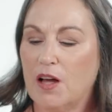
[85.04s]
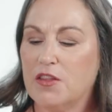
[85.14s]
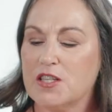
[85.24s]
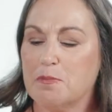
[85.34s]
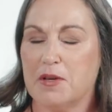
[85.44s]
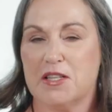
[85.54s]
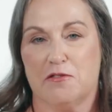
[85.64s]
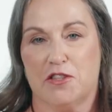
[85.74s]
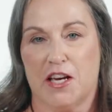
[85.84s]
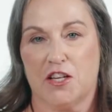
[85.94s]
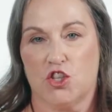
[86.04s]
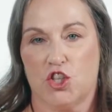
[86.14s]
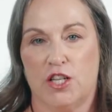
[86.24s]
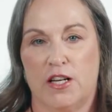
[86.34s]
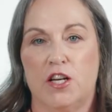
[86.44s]
And there's a bit of
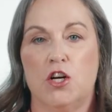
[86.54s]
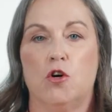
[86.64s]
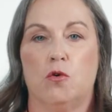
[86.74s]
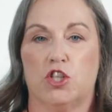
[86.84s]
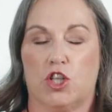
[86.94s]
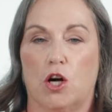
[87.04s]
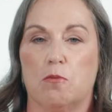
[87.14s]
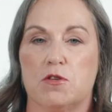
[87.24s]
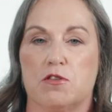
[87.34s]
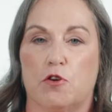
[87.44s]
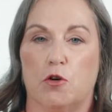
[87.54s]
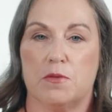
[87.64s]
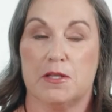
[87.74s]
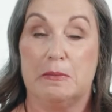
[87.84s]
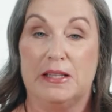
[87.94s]
texture which comes from
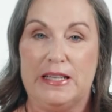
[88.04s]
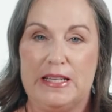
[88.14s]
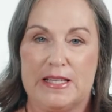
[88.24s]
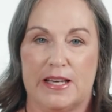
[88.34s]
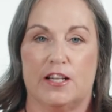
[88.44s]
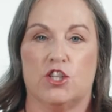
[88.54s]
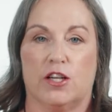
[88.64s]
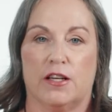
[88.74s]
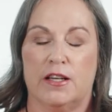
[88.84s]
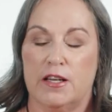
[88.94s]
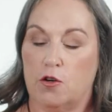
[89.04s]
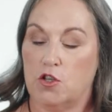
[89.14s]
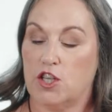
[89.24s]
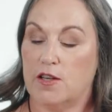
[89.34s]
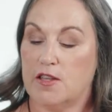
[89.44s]
some lees aging,
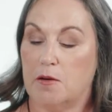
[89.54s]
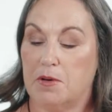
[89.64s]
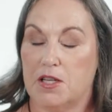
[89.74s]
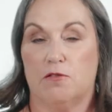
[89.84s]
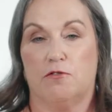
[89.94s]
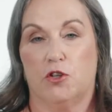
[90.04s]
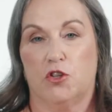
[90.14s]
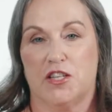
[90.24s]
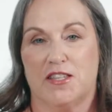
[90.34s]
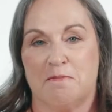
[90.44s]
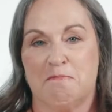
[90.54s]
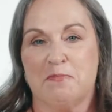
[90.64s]
which gives it a bit of fullness.